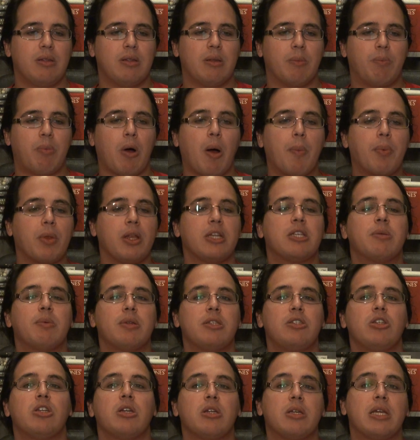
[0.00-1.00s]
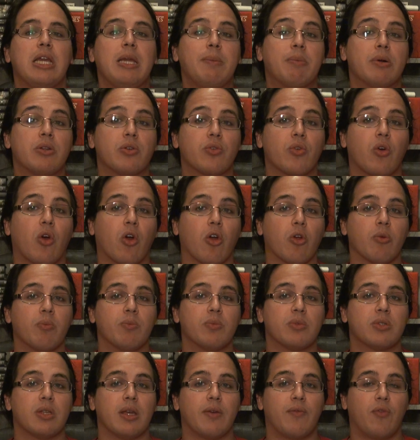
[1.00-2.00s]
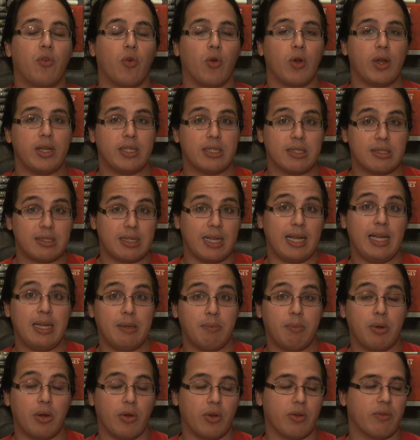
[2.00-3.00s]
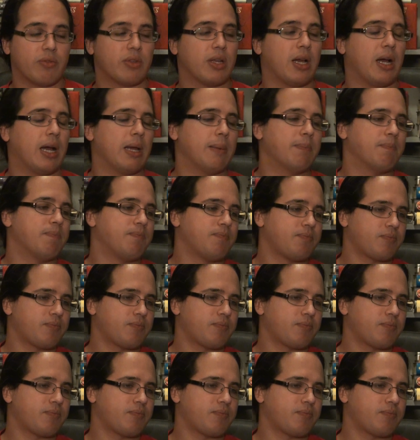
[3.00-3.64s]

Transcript: population base you can keep under arms for a sustained period of time.